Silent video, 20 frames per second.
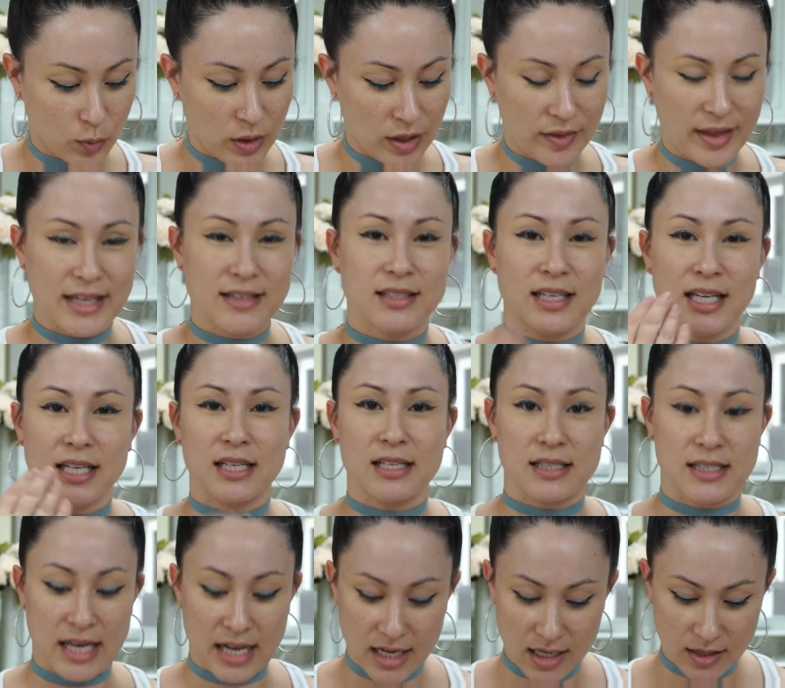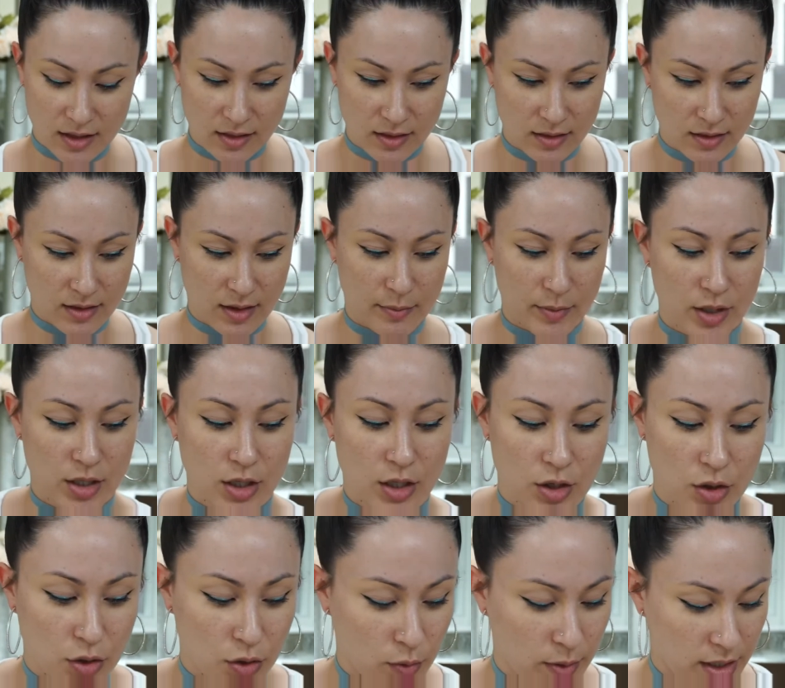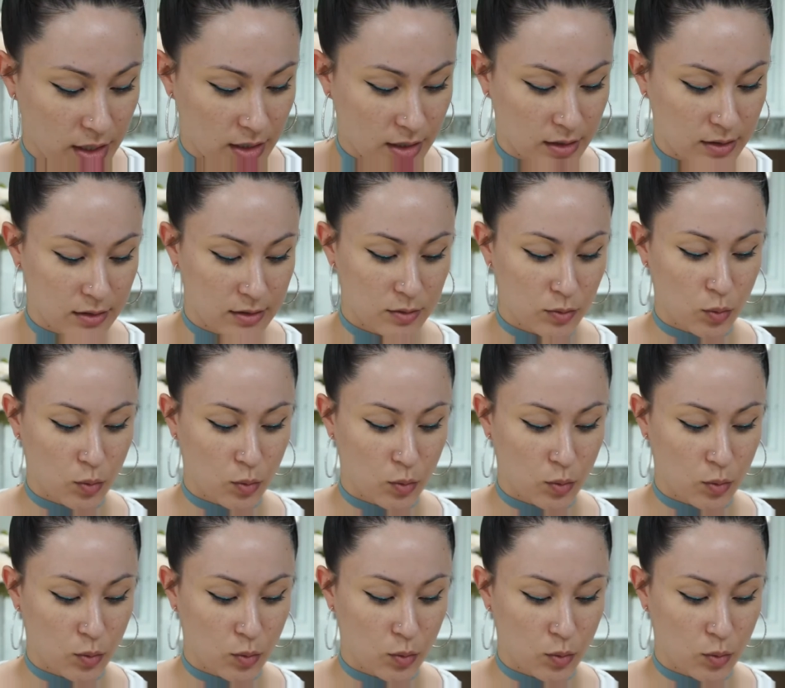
while that's kind of setting, I'm going to go and